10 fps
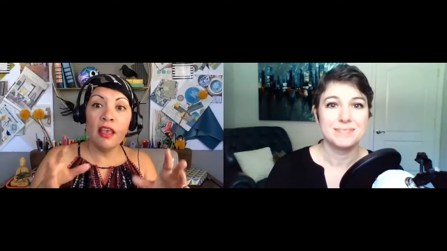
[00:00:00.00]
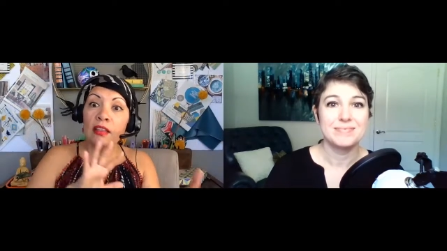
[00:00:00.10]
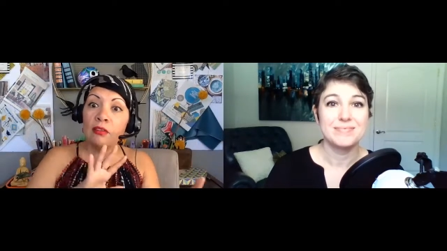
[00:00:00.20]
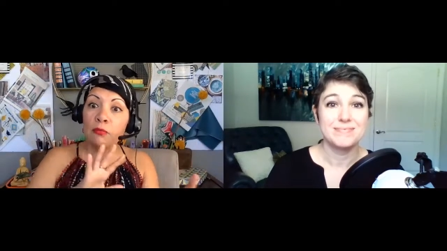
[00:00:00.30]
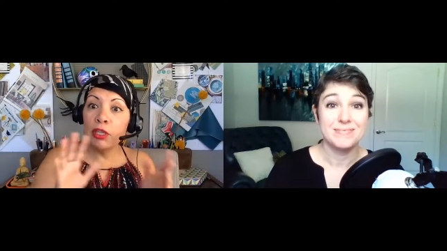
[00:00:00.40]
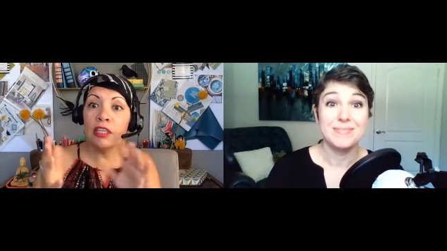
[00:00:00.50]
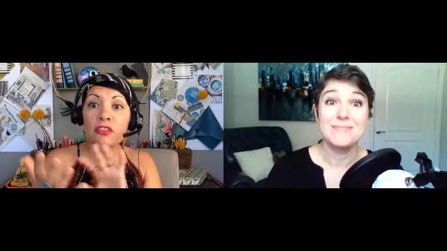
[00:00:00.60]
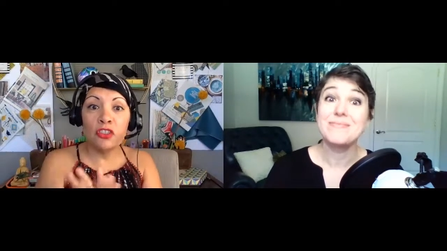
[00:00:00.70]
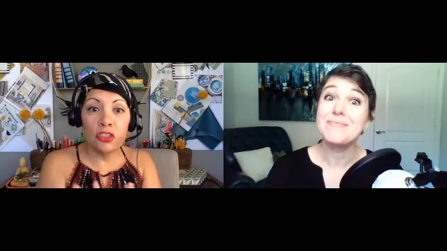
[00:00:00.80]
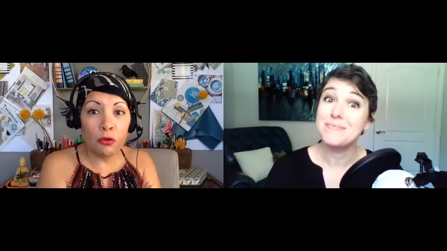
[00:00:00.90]
Speaker 1: we can
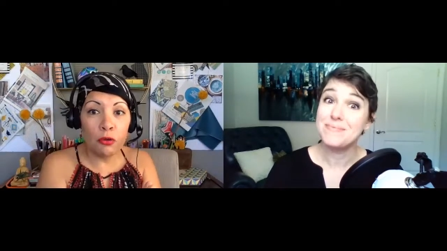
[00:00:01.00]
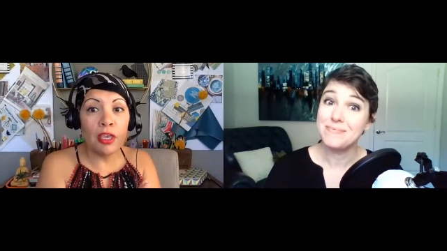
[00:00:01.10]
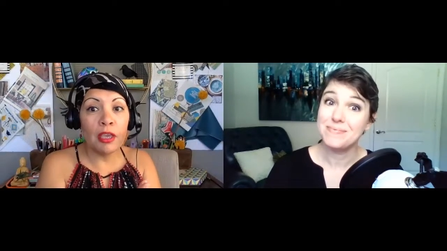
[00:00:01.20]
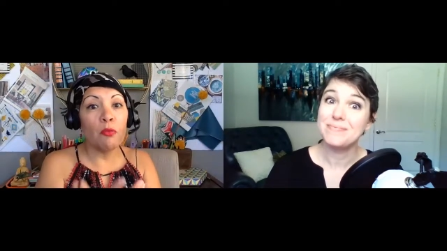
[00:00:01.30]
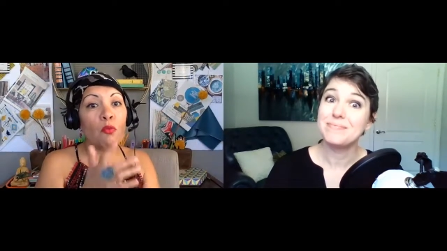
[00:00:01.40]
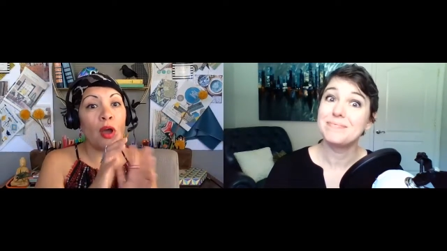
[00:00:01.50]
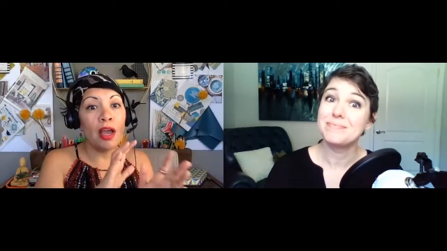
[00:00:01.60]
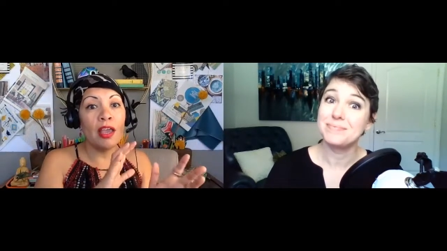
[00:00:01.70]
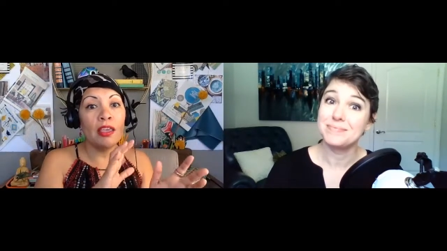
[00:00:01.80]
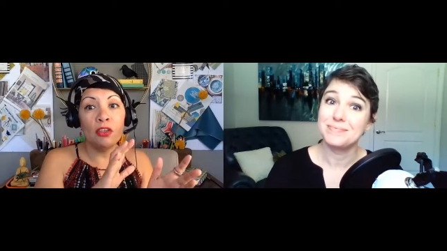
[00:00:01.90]
show them why,
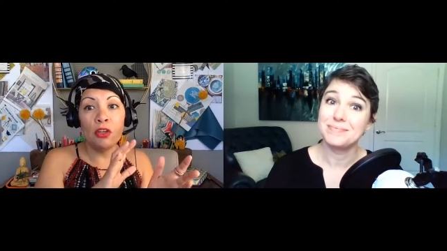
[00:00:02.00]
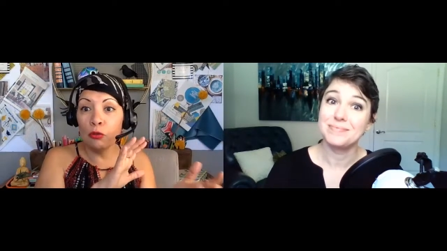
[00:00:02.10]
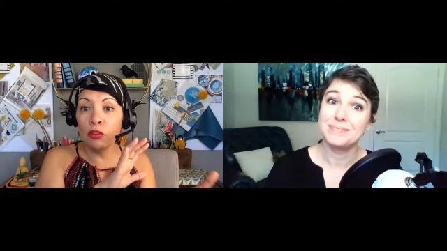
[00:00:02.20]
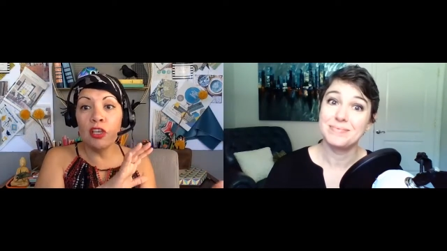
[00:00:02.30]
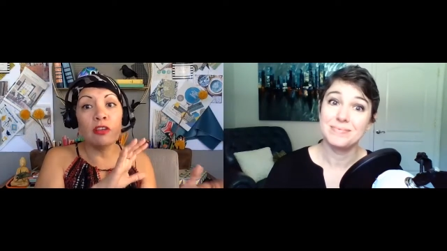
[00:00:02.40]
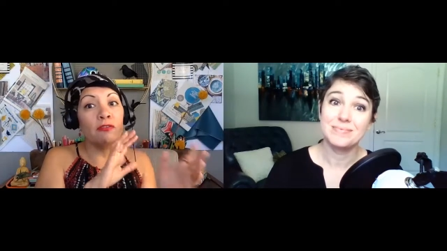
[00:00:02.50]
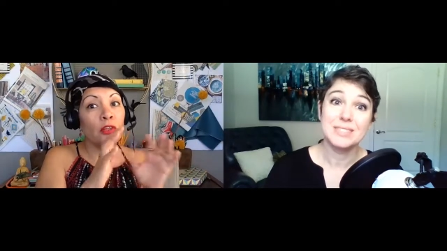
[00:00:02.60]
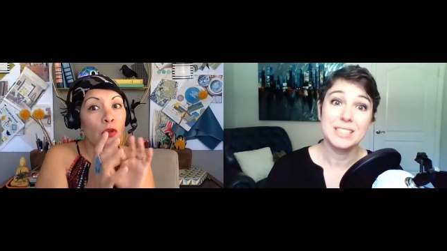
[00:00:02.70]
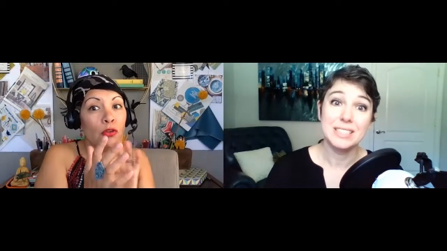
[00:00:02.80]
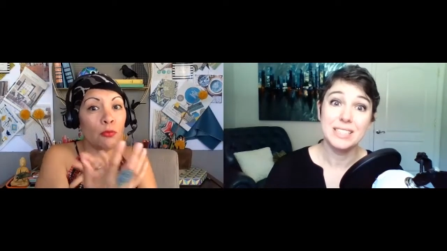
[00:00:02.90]
you know, look, float
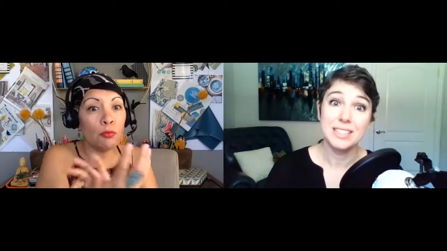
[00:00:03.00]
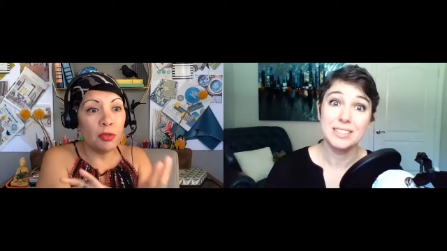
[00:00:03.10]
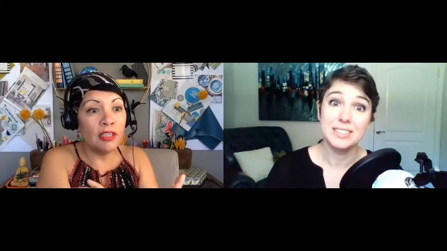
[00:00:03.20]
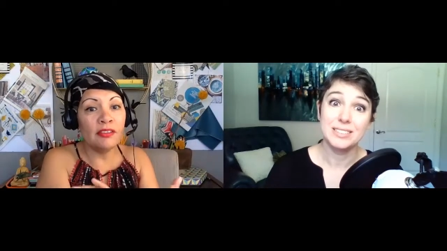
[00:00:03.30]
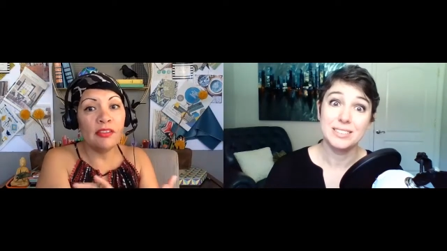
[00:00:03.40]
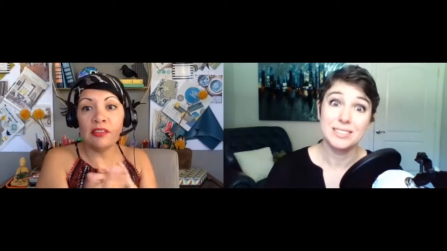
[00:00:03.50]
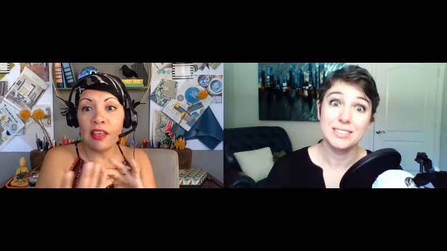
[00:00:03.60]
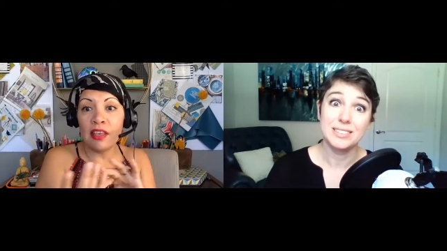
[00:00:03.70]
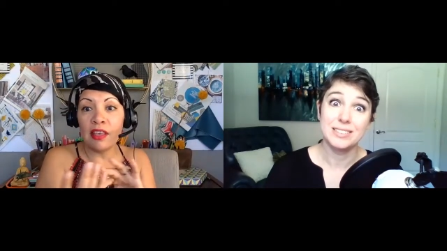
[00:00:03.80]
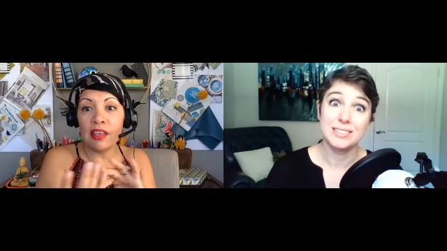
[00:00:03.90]
your pieces
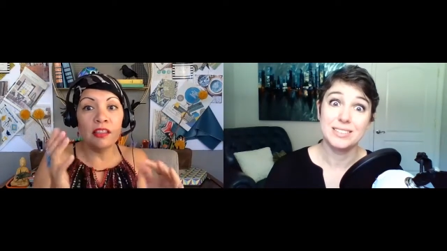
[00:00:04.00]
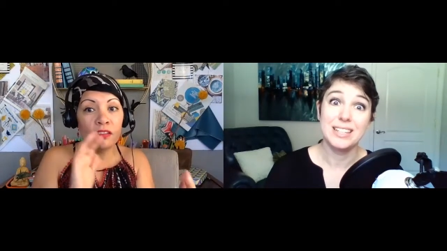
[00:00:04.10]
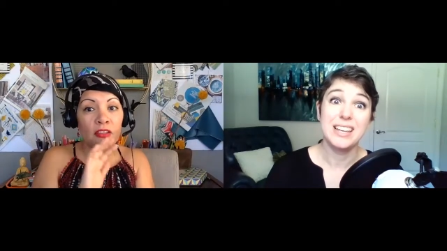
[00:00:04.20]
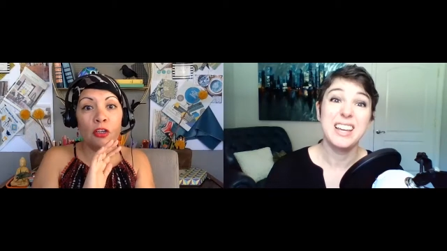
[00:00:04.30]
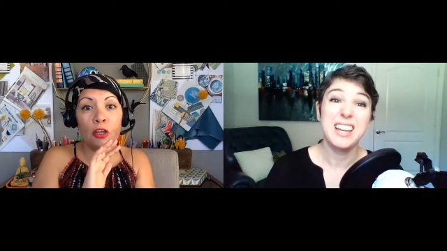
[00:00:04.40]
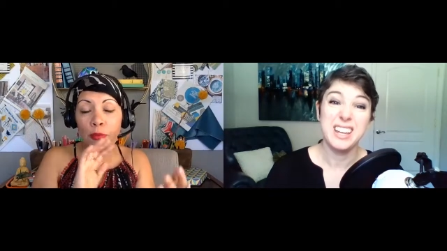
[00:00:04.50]
and the, you know,